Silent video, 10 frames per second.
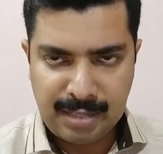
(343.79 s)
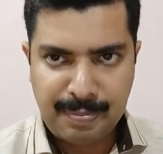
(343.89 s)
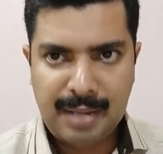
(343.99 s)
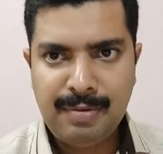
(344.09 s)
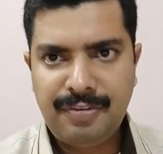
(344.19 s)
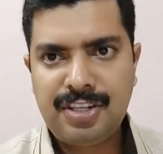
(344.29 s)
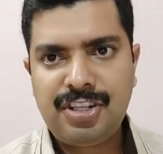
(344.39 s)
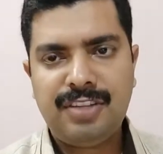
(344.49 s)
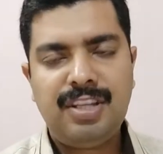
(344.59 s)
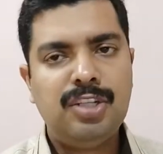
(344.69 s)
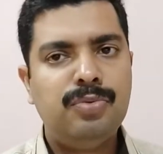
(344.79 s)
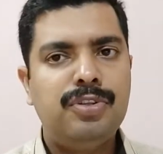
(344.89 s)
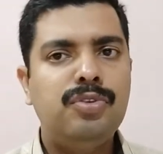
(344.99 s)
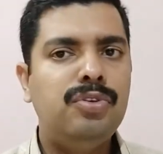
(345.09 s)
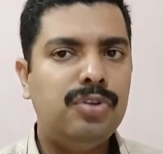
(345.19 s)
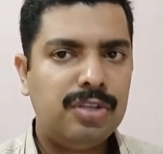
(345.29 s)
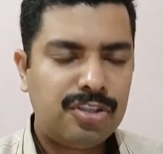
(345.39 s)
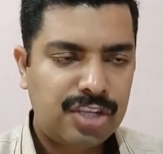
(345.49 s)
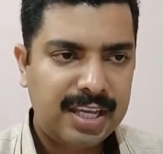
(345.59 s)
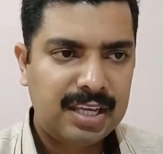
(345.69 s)
prima facie thing to
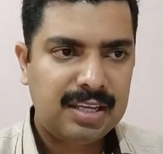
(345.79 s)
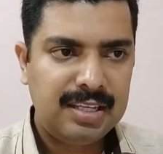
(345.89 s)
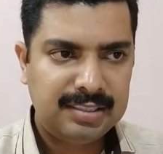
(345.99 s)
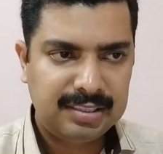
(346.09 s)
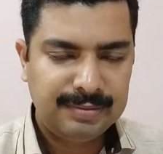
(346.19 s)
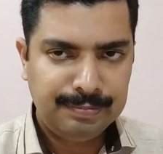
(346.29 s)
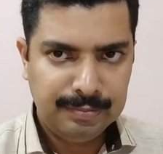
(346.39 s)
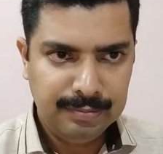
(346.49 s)
check is